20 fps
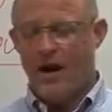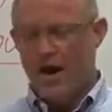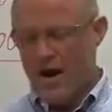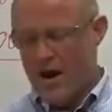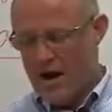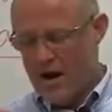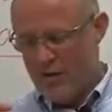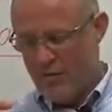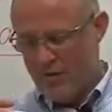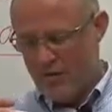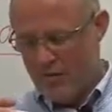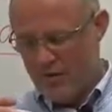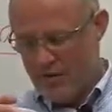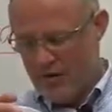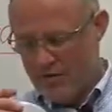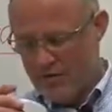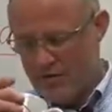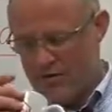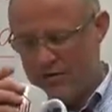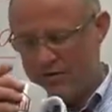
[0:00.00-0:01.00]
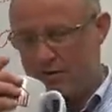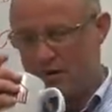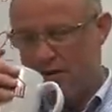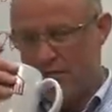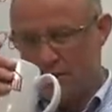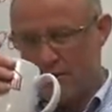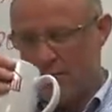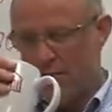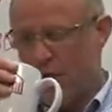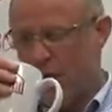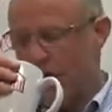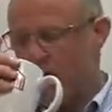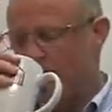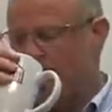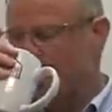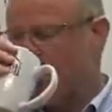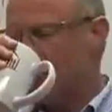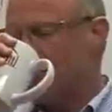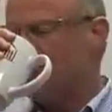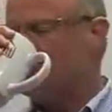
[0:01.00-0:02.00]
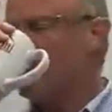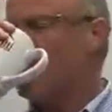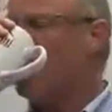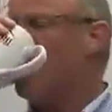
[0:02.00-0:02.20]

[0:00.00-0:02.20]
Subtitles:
I will never cease to be amazed